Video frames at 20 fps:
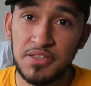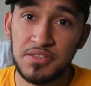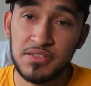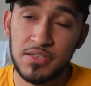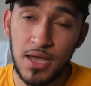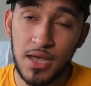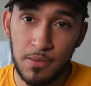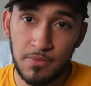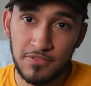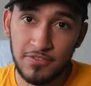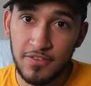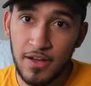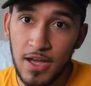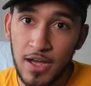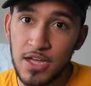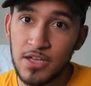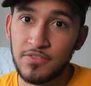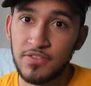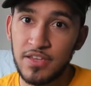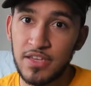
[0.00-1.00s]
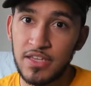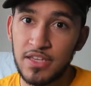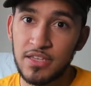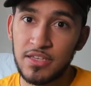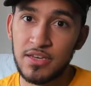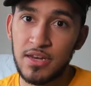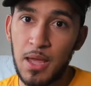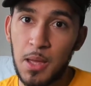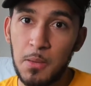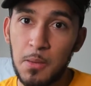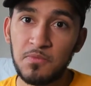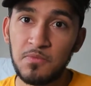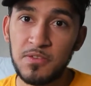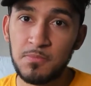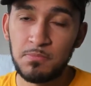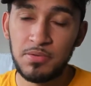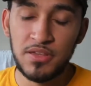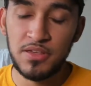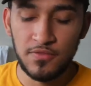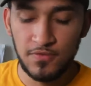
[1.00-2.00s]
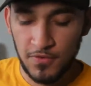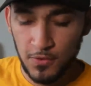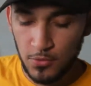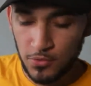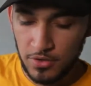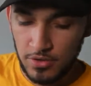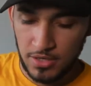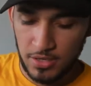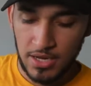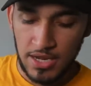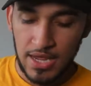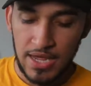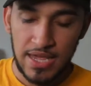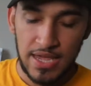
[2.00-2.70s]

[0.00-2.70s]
top 5 in MVP voting,